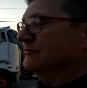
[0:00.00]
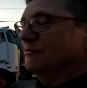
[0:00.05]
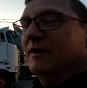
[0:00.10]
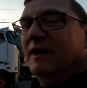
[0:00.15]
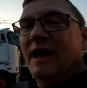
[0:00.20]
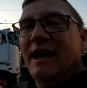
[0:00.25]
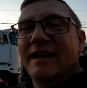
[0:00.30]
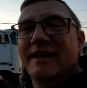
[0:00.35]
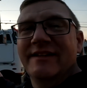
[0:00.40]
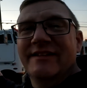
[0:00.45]
we
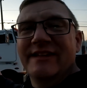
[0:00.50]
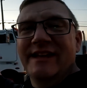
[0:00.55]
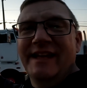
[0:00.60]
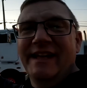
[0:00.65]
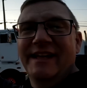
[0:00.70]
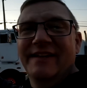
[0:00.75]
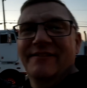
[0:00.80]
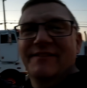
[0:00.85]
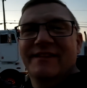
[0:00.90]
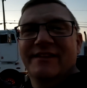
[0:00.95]
gotta
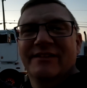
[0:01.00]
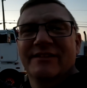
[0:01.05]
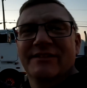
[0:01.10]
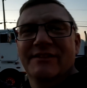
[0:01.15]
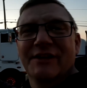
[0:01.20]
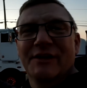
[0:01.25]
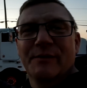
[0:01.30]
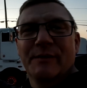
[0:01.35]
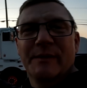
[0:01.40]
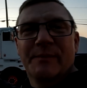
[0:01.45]
see if this is
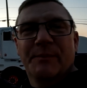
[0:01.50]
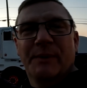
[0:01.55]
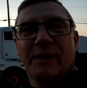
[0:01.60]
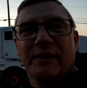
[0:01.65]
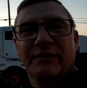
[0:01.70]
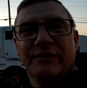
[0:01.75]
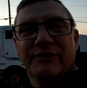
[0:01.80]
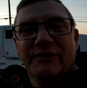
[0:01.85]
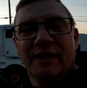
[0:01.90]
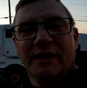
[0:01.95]
gonna be
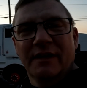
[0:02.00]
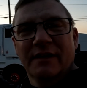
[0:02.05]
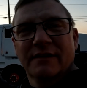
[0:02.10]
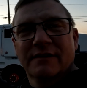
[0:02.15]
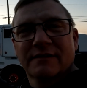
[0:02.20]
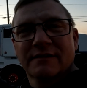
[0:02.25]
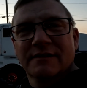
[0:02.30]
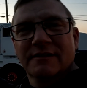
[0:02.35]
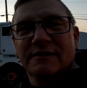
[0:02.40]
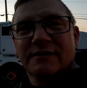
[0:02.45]
parts truck
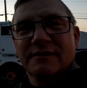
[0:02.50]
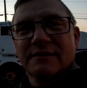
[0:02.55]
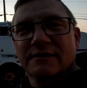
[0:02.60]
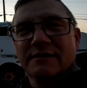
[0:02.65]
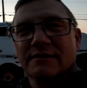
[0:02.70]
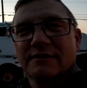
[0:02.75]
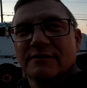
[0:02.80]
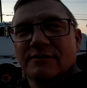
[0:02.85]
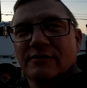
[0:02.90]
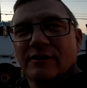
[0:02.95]

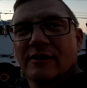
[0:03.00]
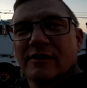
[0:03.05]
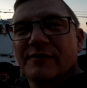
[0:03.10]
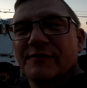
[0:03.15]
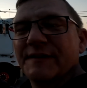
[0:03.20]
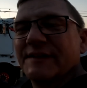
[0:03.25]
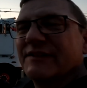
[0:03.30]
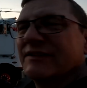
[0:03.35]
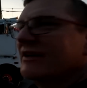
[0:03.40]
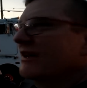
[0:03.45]
or
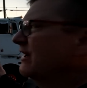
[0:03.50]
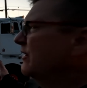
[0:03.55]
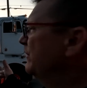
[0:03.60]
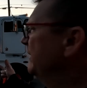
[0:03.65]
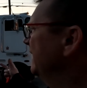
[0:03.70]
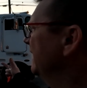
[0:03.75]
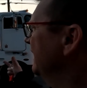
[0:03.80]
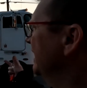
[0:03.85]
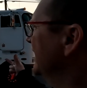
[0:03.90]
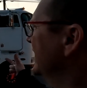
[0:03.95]
if it's gonna be,